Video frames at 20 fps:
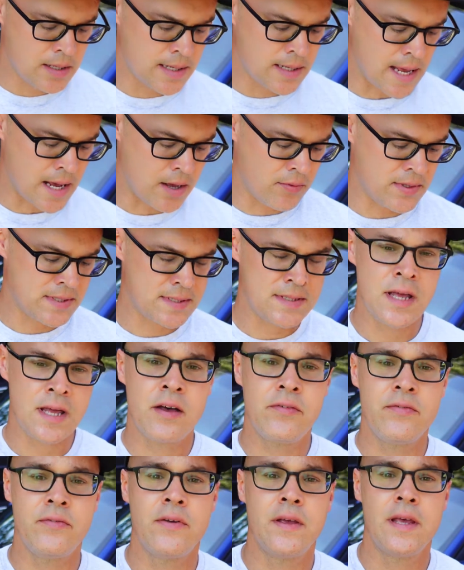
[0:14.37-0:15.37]
Now this
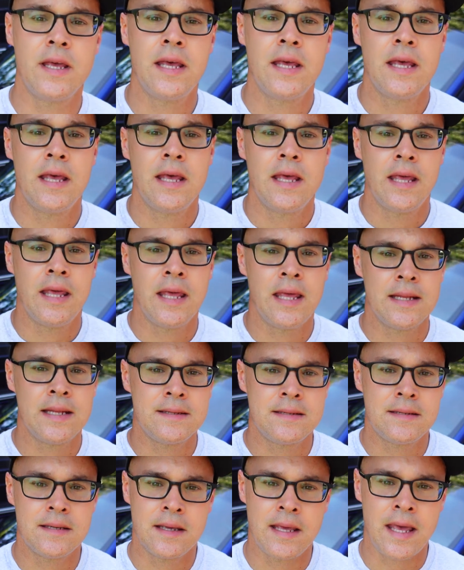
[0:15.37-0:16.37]
stuff,
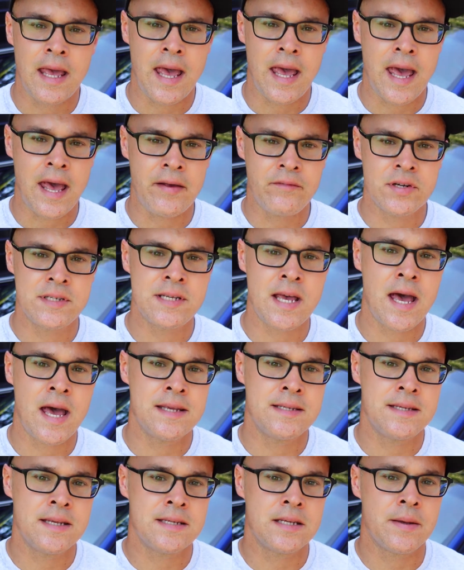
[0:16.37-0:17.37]
it
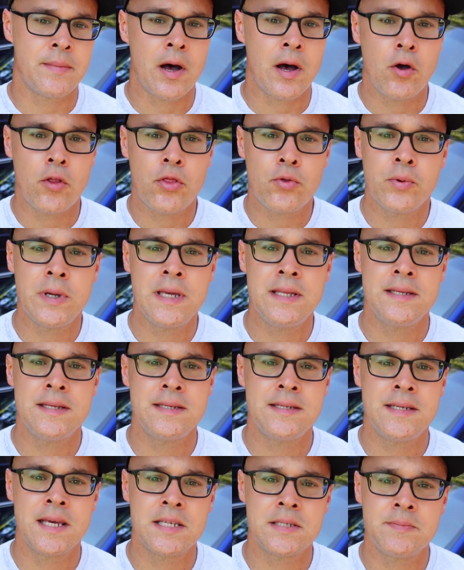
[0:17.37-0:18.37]
advertises about 3
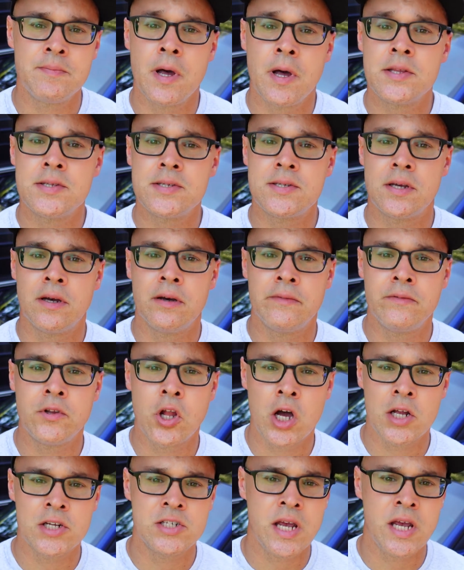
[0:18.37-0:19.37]
to 6 months of
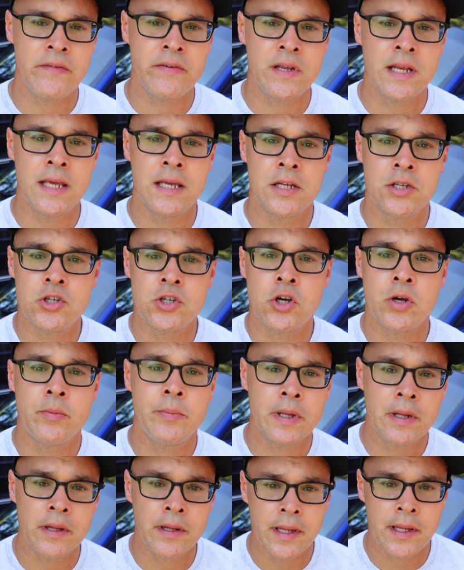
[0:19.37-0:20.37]
longevity and
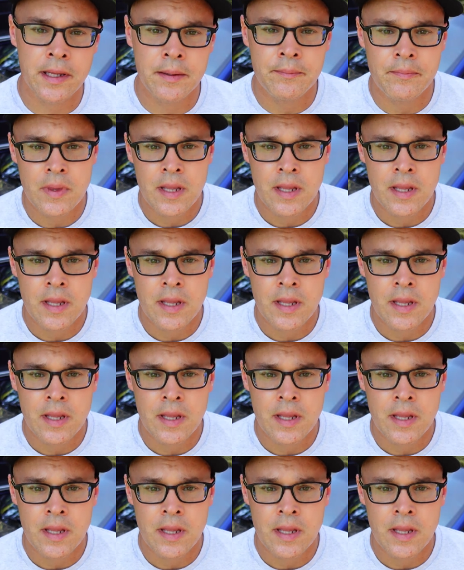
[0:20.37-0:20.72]
durability.